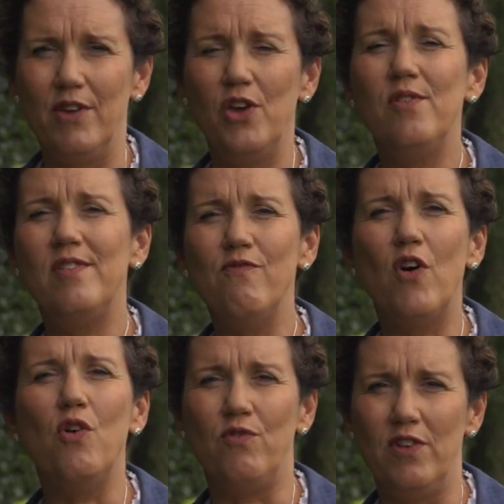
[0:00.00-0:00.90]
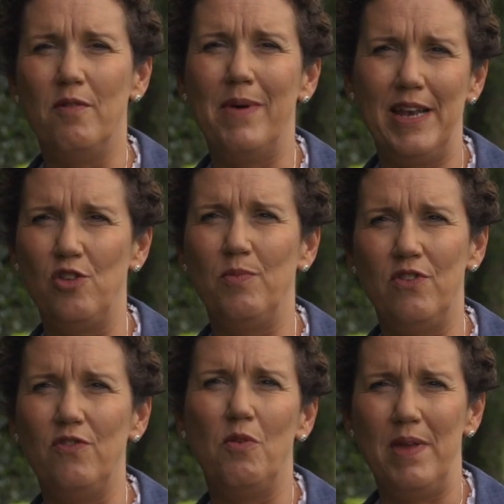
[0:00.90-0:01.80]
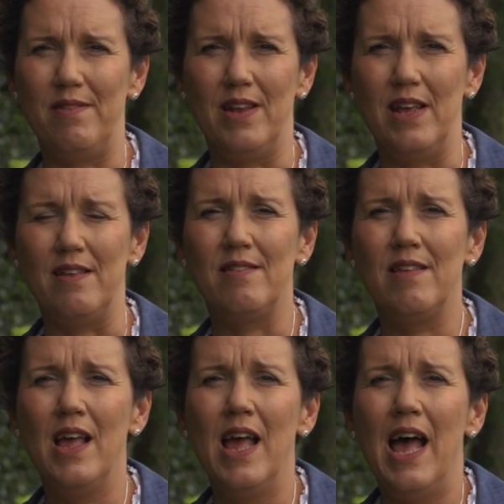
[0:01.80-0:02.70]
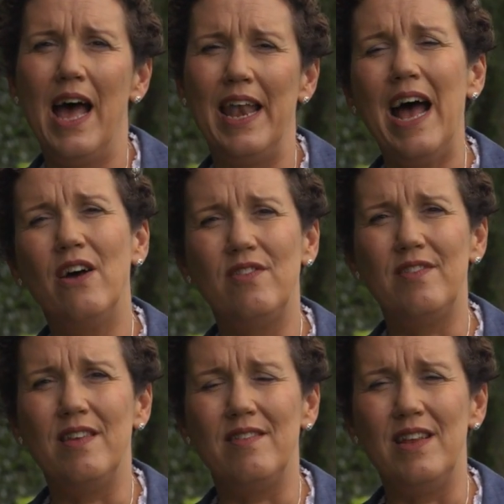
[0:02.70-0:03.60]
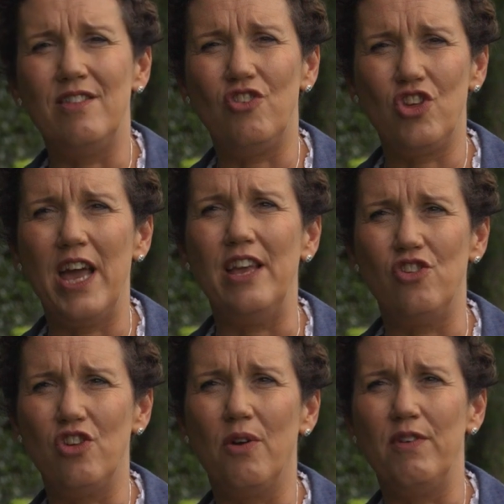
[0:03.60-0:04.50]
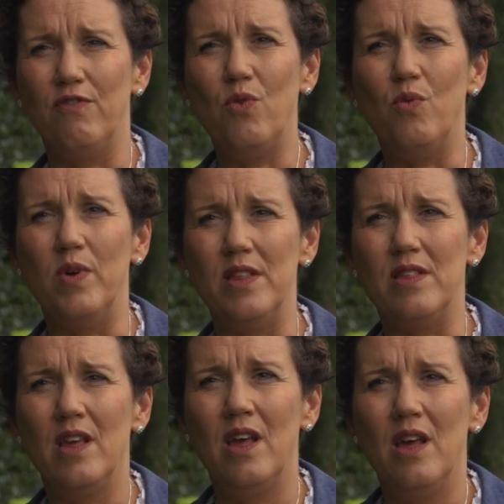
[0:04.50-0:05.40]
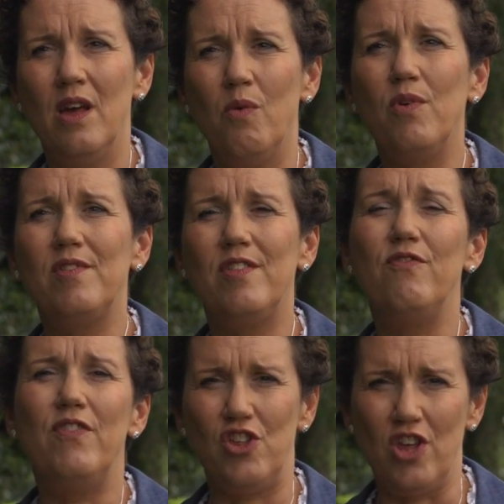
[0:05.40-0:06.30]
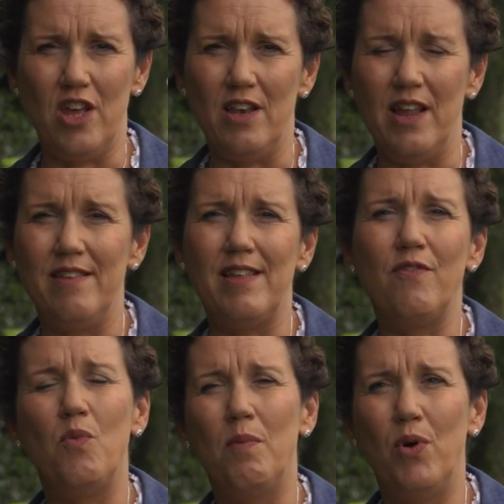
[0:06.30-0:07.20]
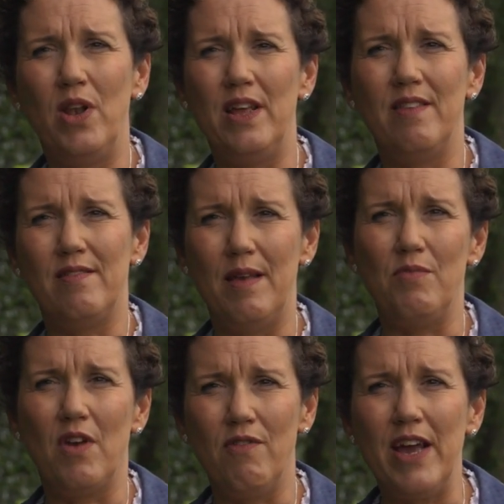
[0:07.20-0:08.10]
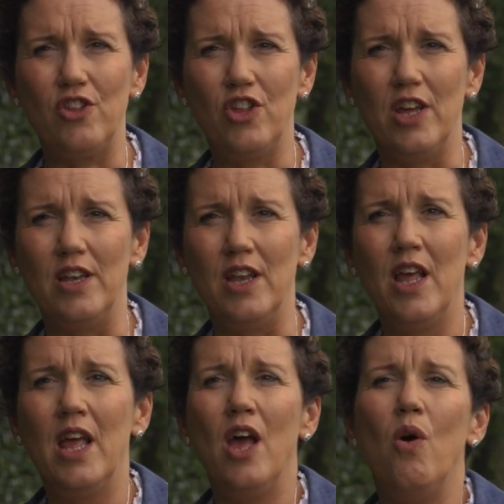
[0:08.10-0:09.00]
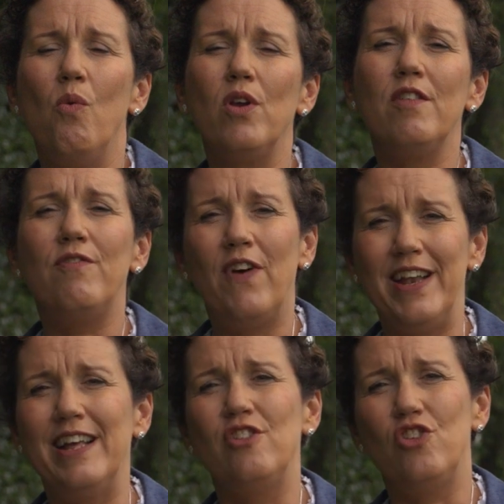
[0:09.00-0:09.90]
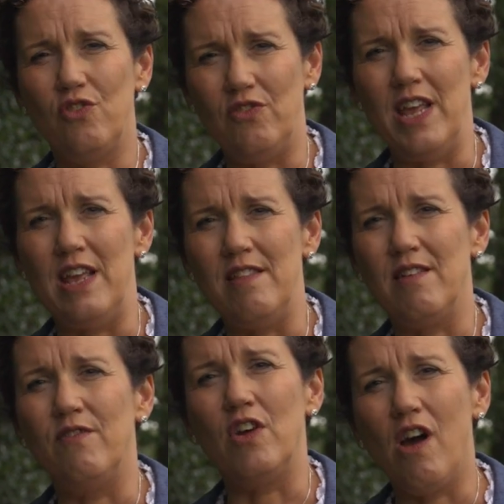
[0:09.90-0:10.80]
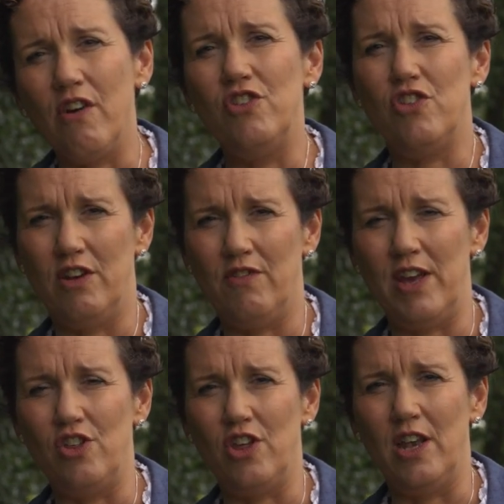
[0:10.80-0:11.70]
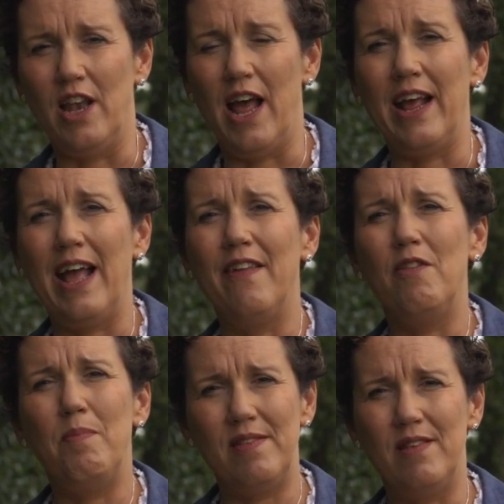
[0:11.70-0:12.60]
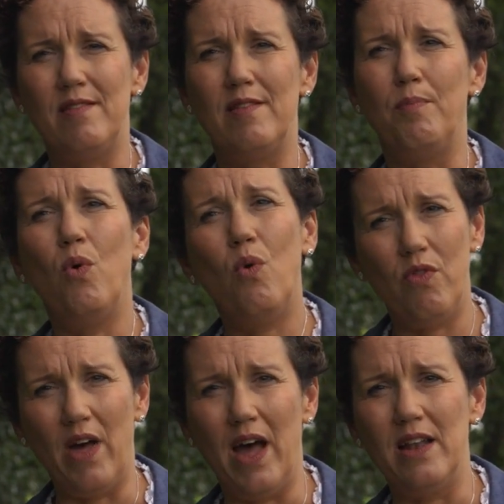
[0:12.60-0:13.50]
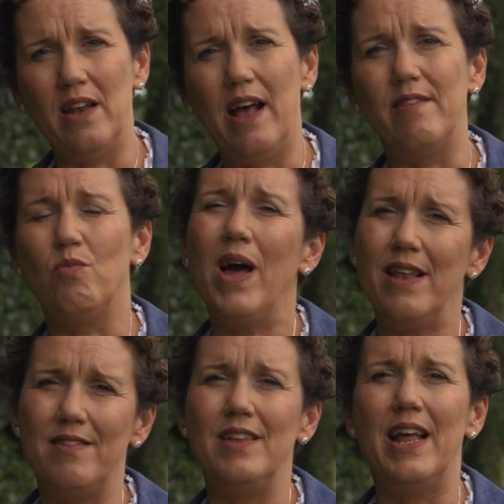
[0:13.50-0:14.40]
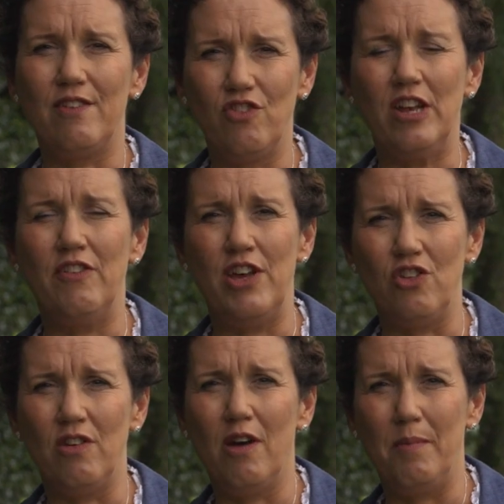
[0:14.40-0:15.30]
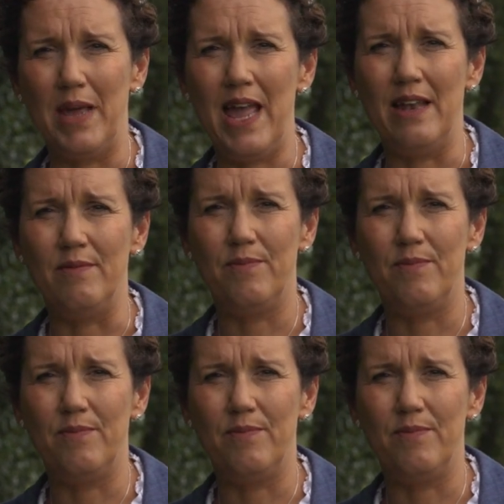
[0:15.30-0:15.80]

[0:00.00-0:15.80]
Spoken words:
Who's involved in the management of the business? And how does this need to change going forward? What's the vision? Is everyone pulling in the same direction? What are the financial needs of the current generation, and can the business support that as well as the next generation coming in?